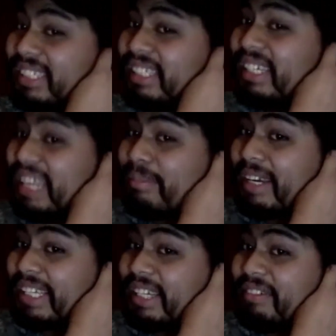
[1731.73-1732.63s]
it might
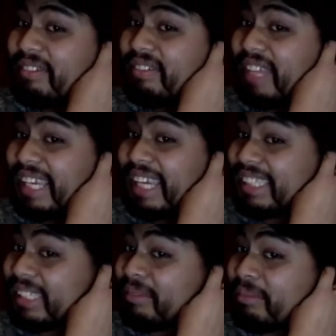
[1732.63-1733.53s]
give that
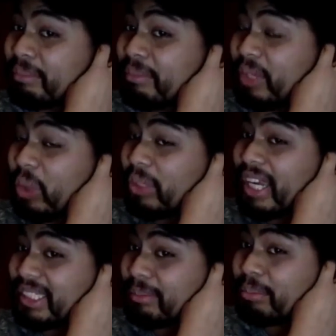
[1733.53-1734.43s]
KC
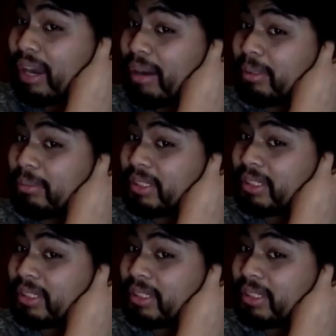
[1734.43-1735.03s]
O-line some problems.